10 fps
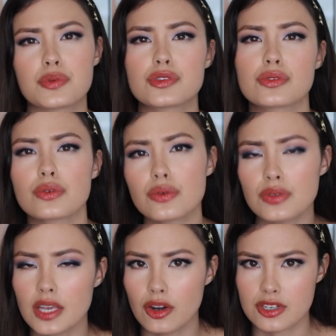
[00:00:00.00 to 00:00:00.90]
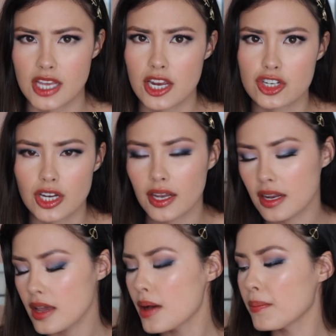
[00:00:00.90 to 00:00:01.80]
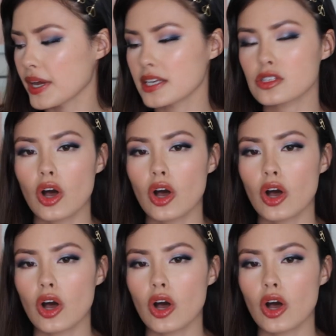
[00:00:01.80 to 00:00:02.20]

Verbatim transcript: soothe irritation, but it's